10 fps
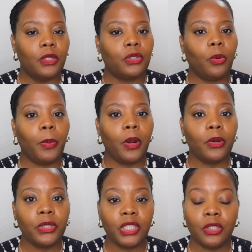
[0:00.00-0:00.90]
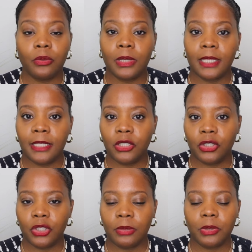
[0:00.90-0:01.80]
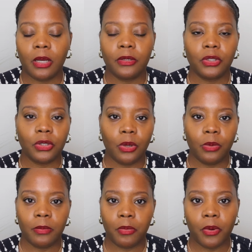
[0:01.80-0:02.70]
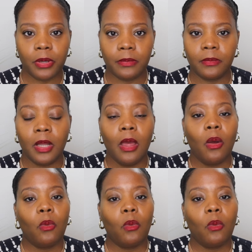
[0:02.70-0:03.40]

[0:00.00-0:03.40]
So purging your relationships are so important.